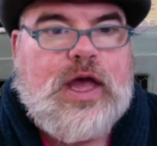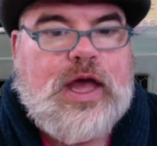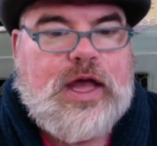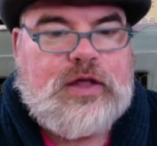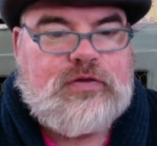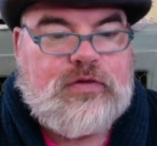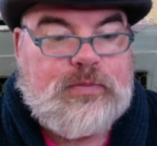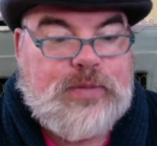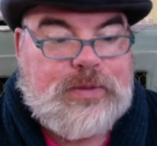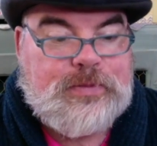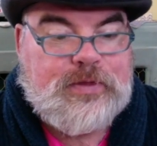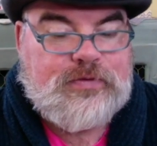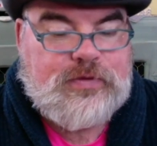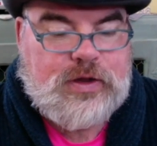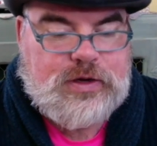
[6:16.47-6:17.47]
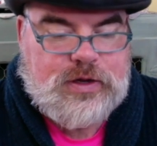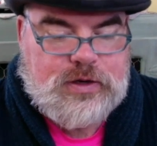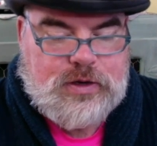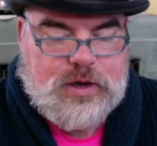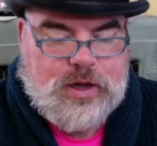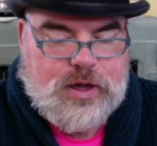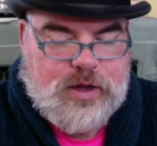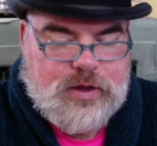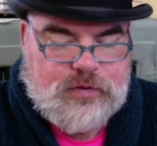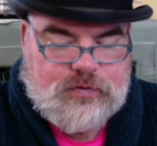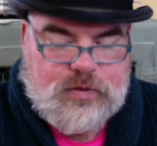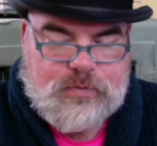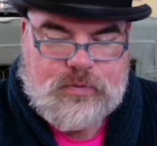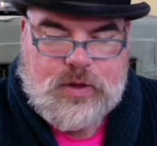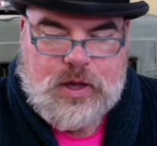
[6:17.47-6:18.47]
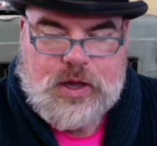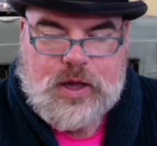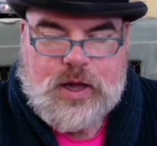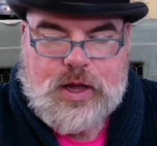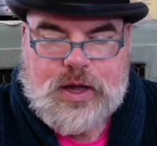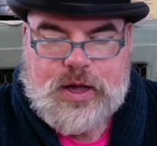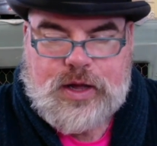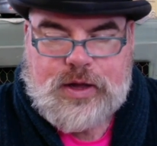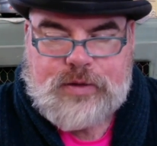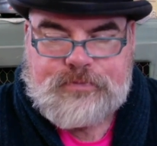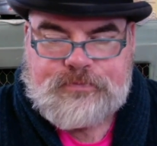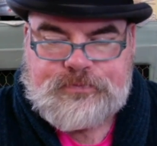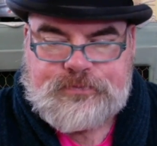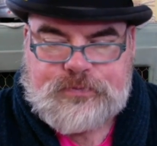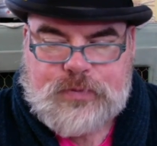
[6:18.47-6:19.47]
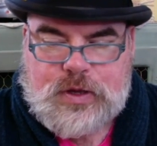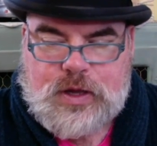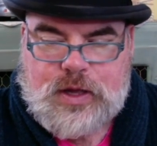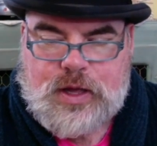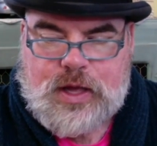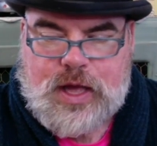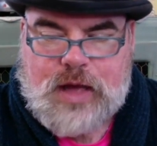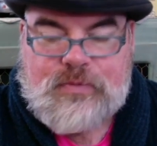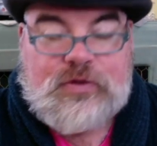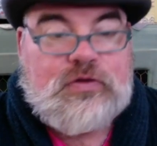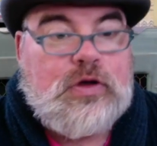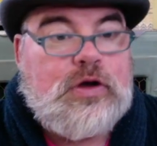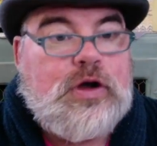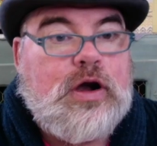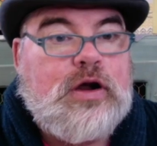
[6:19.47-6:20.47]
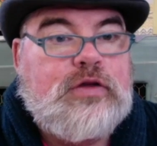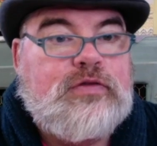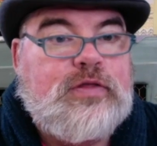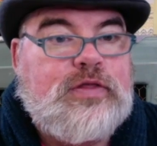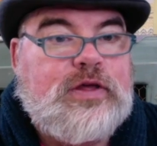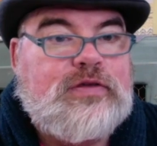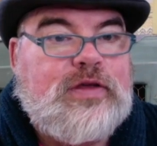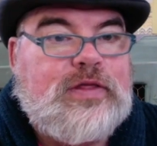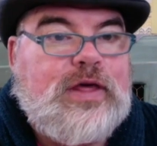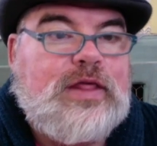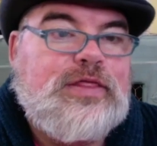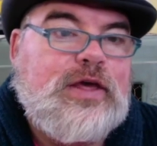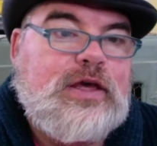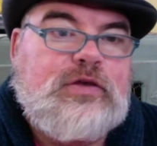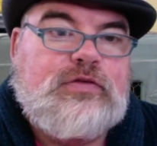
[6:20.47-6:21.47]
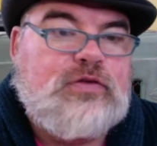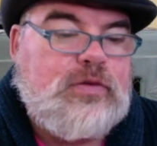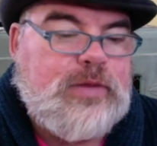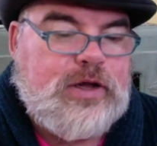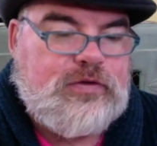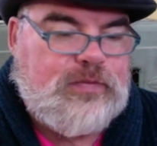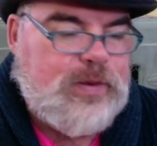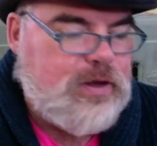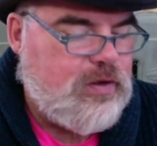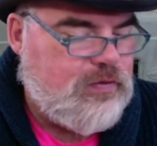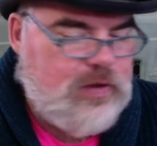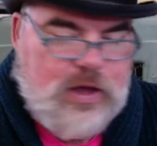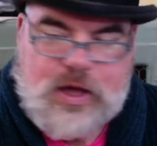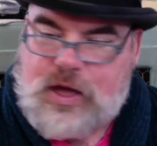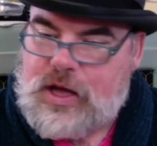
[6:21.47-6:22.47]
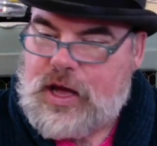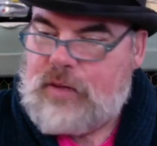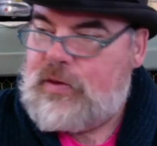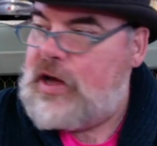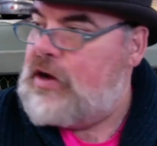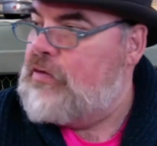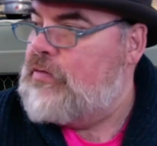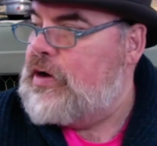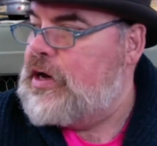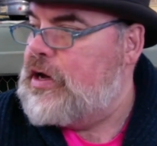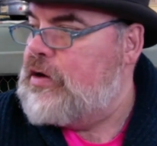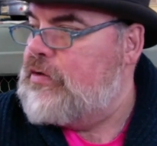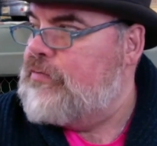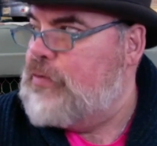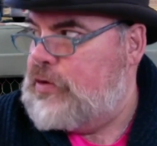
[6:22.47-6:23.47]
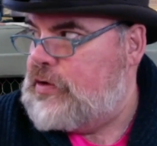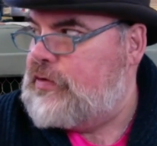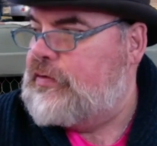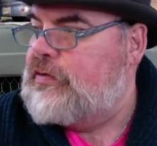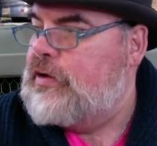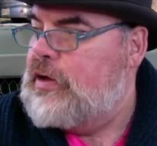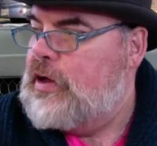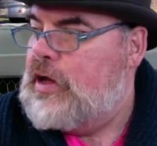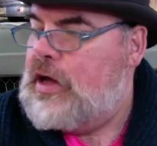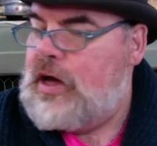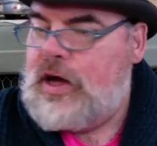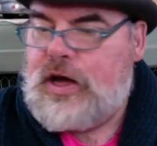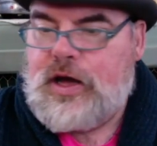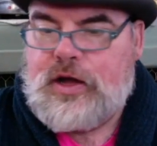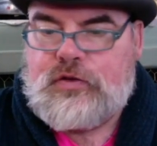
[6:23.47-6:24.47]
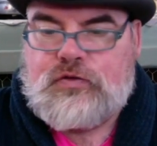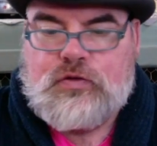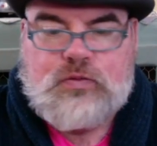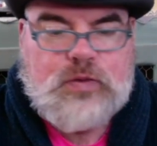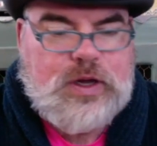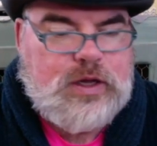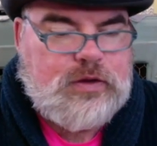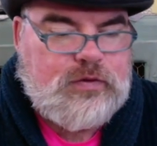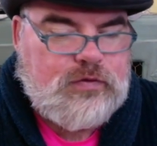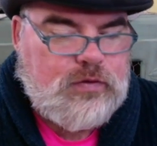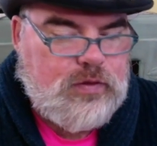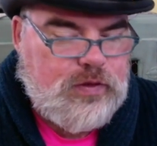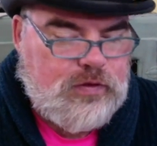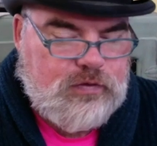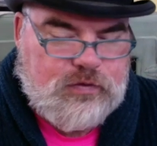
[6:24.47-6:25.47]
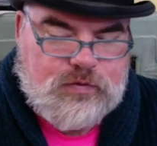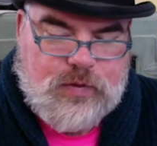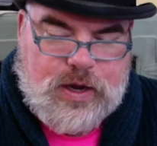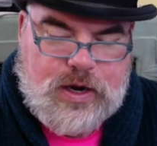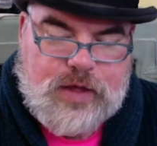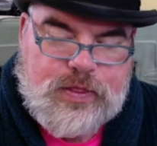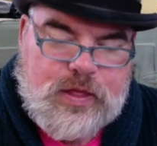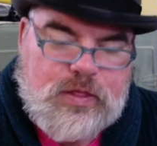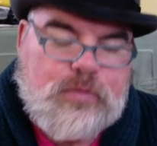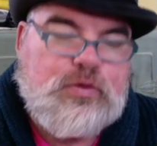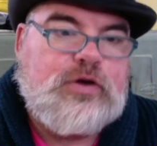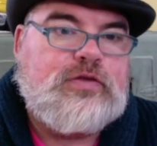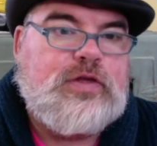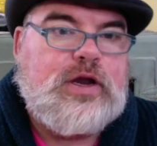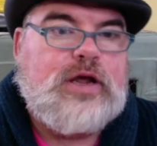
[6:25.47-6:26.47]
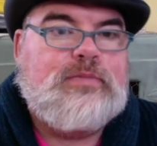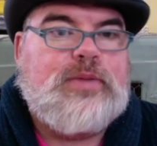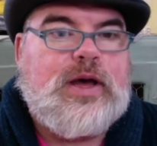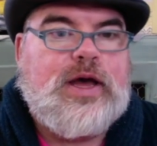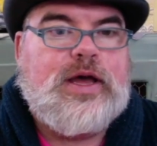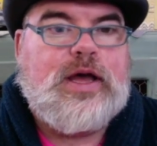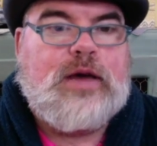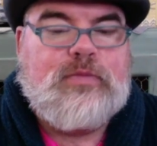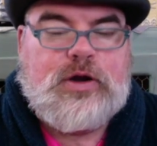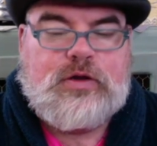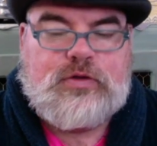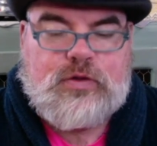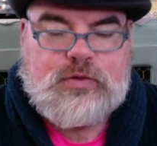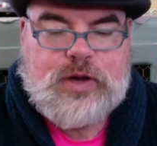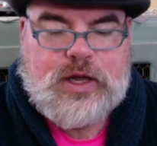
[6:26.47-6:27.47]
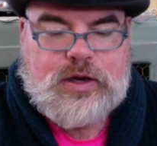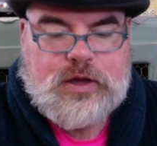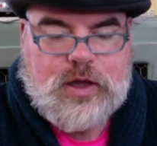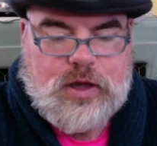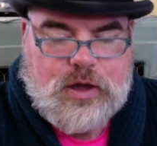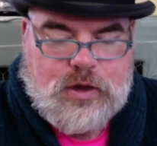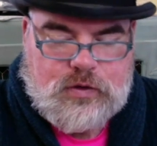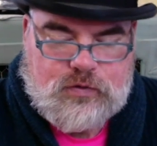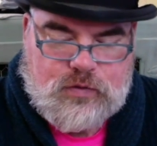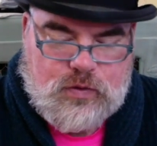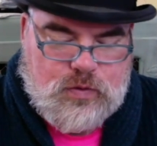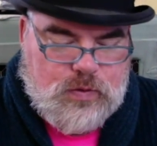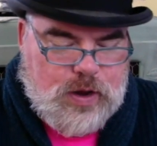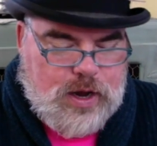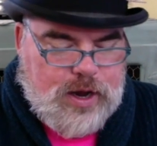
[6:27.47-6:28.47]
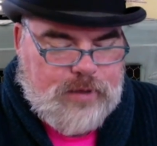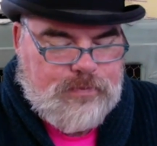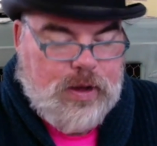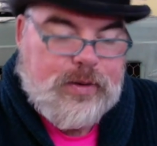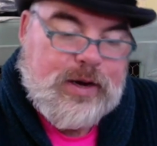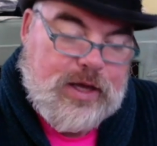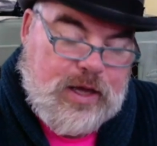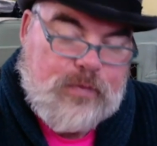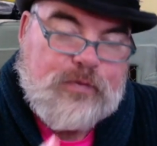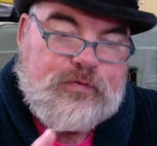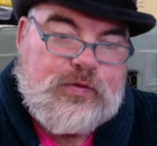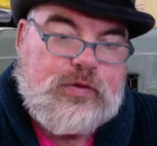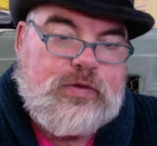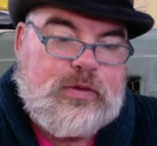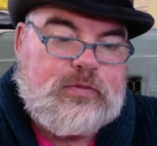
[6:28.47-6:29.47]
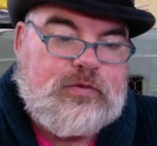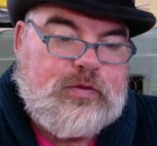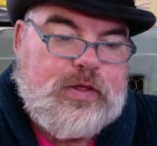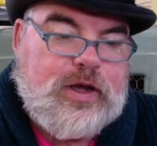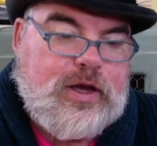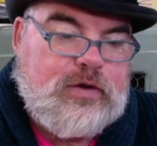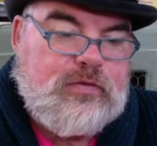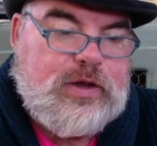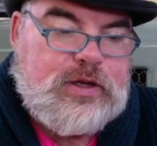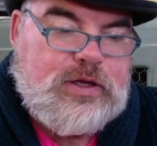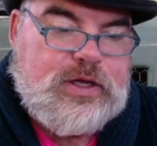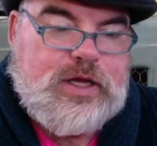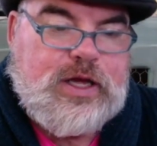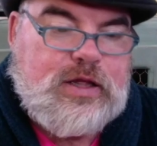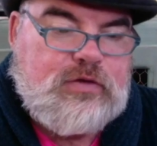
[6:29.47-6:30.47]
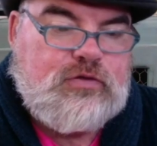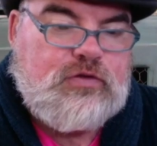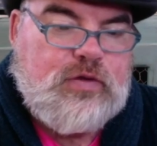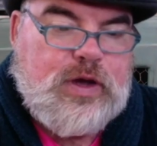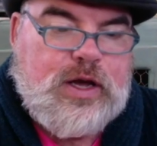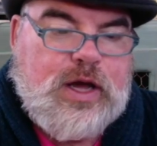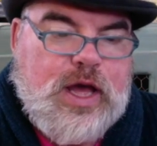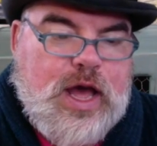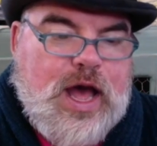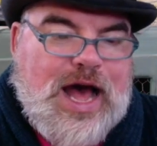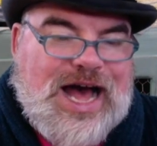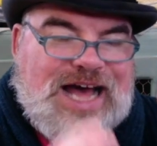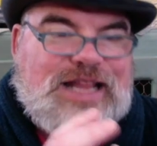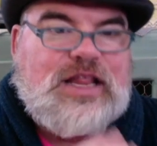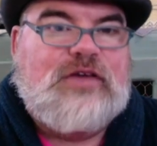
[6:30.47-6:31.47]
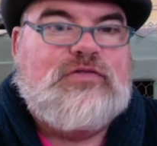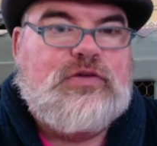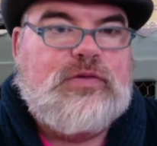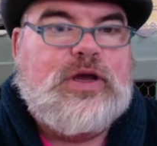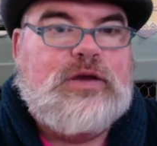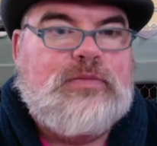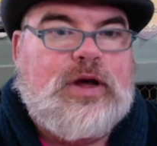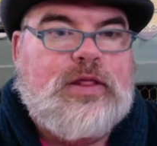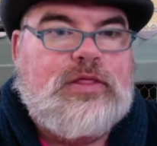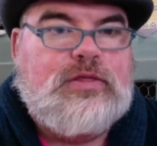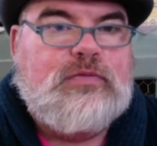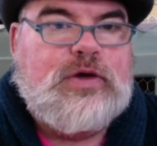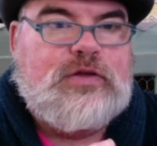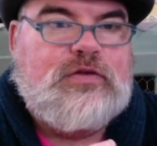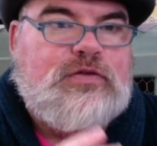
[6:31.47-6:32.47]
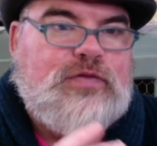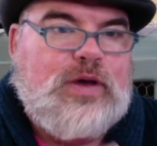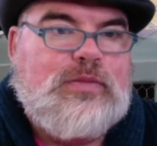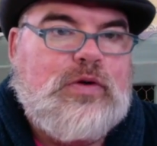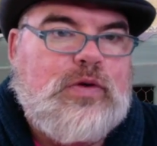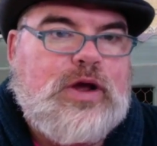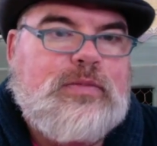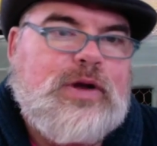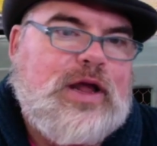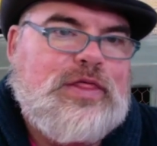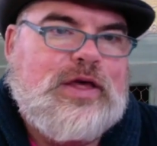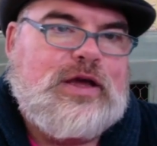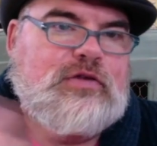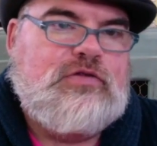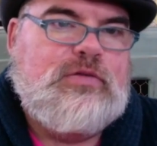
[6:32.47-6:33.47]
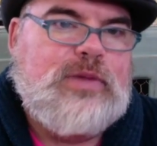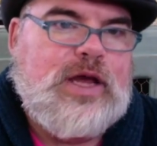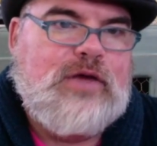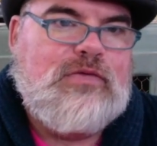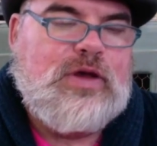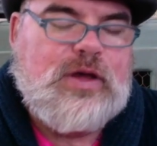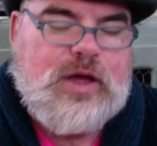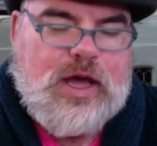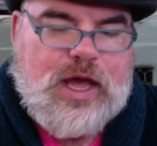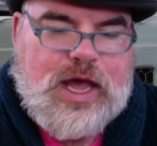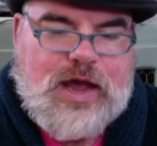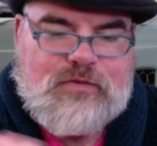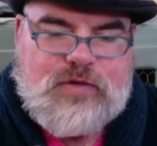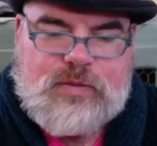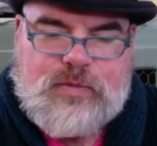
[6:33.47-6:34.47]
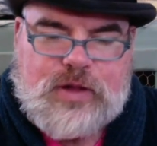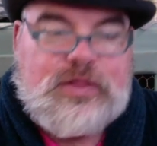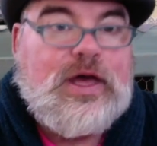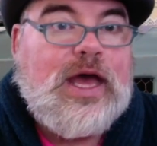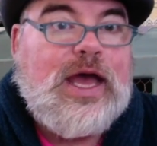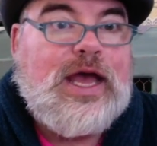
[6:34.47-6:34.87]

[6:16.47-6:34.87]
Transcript: And some people have sent in uh, some um, Amazon cards and things like that. Thank you so much because I'm kind of running out of books uh, to read. So this is great. And then the books that I buy, I'm going to donate to. Um, I'm going to keep a few of them so they can read to kids during I Love to Read Month, which is February, but I think it should be every every month.